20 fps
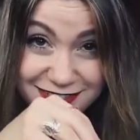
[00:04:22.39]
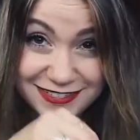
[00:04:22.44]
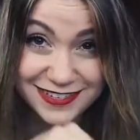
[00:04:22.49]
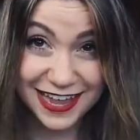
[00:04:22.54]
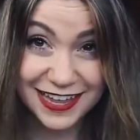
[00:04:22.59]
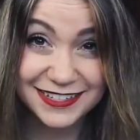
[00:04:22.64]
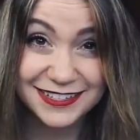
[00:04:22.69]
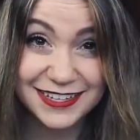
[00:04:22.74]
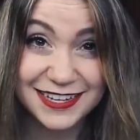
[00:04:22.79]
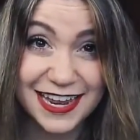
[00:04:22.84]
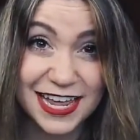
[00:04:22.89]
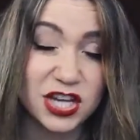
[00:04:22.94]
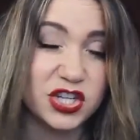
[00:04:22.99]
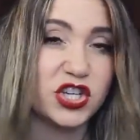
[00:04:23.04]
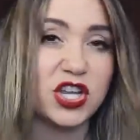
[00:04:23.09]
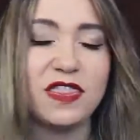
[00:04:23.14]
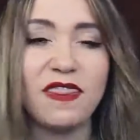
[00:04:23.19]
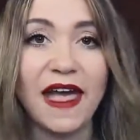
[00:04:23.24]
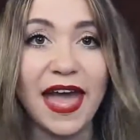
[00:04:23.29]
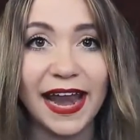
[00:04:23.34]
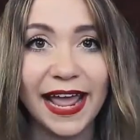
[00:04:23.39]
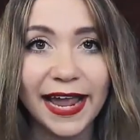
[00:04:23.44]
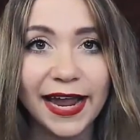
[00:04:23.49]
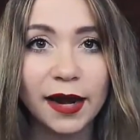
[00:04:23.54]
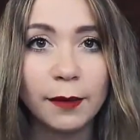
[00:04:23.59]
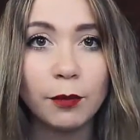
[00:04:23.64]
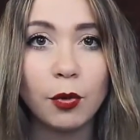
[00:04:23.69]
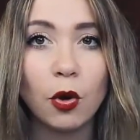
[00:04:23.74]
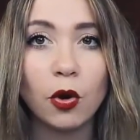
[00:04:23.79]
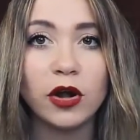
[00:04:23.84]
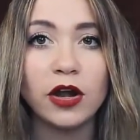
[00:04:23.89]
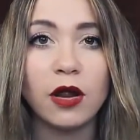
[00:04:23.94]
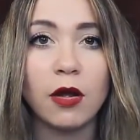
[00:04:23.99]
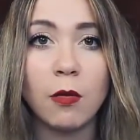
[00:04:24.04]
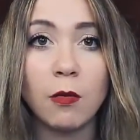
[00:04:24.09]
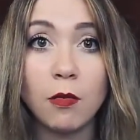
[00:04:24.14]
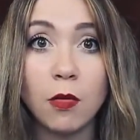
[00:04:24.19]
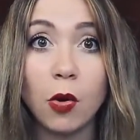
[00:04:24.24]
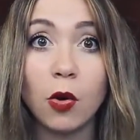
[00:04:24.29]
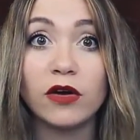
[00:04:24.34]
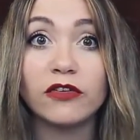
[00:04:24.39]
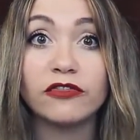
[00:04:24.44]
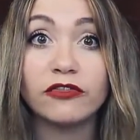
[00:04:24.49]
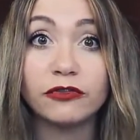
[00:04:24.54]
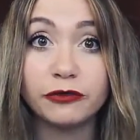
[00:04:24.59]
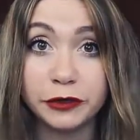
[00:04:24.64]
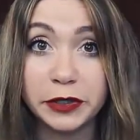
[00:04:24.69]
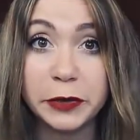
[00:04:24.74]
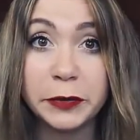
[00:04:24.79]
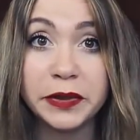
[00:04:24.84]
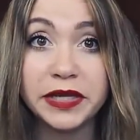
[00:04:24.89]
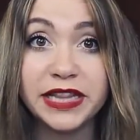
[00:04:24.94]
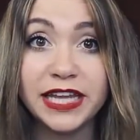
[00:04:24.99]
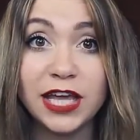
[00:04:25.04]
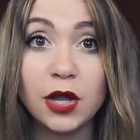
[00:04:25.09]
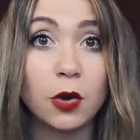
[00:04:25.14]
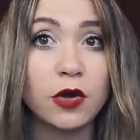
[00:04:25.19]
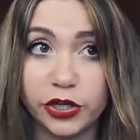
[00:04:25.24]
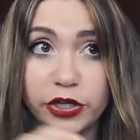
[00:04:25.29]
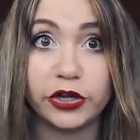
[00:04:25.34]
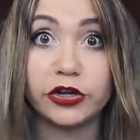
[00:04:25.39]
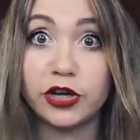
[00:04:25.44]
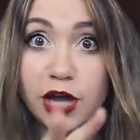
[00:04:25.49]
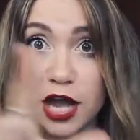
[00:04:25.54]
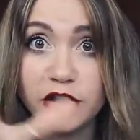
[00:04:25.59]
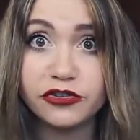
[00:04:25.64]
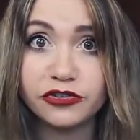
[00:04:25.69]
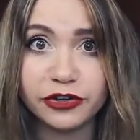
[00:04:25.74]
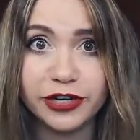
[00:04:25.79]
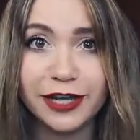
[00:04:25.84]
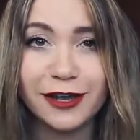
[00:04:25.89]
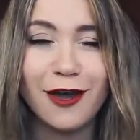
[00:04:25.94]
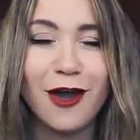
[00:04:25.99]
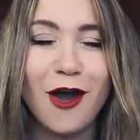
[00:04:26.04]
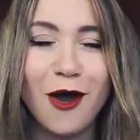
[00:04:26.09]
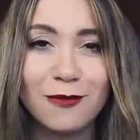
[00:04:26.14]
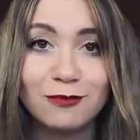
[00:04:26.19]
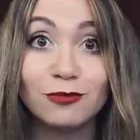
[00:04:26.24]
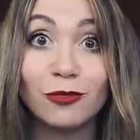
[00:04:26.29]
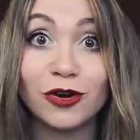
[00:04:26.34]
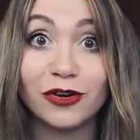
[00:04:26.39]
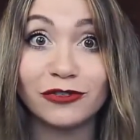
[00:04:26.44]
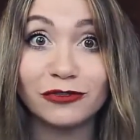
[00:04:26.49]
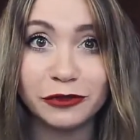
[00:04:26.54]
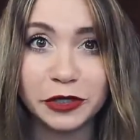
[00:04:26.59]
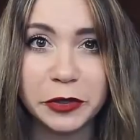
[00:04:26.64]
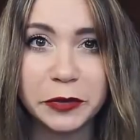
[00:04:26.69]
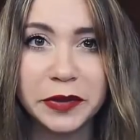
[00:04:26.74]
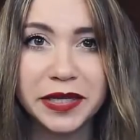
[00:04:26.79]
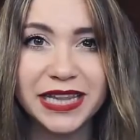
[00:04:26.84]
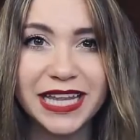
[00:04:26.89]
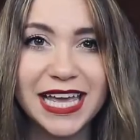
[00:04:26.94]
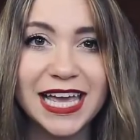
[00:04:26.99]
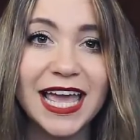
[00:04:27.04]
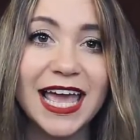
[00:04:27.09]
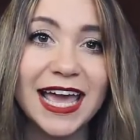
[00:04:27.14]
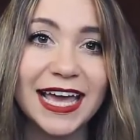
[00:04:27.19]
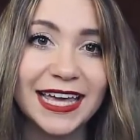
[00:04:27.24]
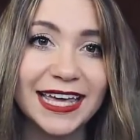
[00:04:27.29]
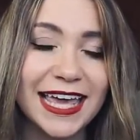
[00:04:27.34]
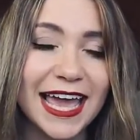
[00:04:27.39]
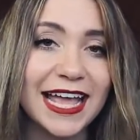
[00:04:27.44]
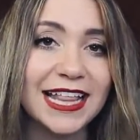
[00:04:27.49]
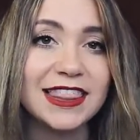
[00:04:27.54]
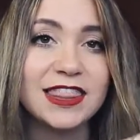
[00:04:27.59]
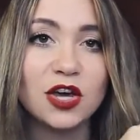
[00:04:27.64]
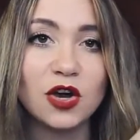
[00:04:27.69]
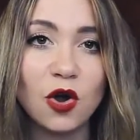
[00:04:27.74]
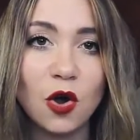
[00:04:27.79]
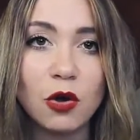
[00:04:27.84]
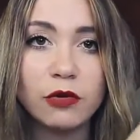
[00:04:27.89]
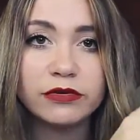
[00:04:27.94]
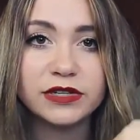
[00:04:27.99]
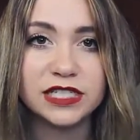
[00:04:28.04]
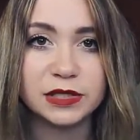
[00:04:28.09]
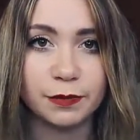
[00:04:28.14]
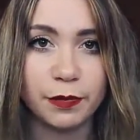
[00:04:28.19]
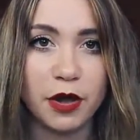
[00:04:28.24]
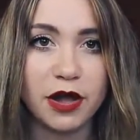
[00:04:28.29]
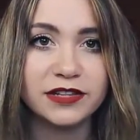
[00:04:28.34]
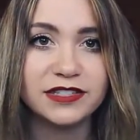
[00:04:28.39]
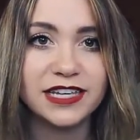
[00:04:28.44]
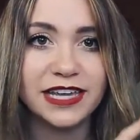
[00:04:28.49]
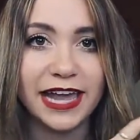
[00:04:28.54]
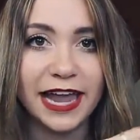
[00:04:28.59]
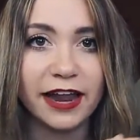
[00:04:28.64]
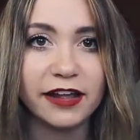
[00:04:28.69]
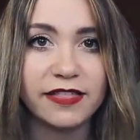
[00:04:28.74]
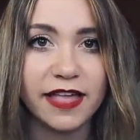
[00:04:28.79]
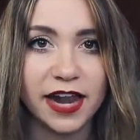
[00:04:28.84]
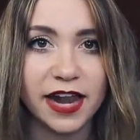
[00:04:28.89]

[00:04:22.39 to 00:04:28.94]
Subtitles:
destination, that airport more frequently, or your country more frequently, get the corresponding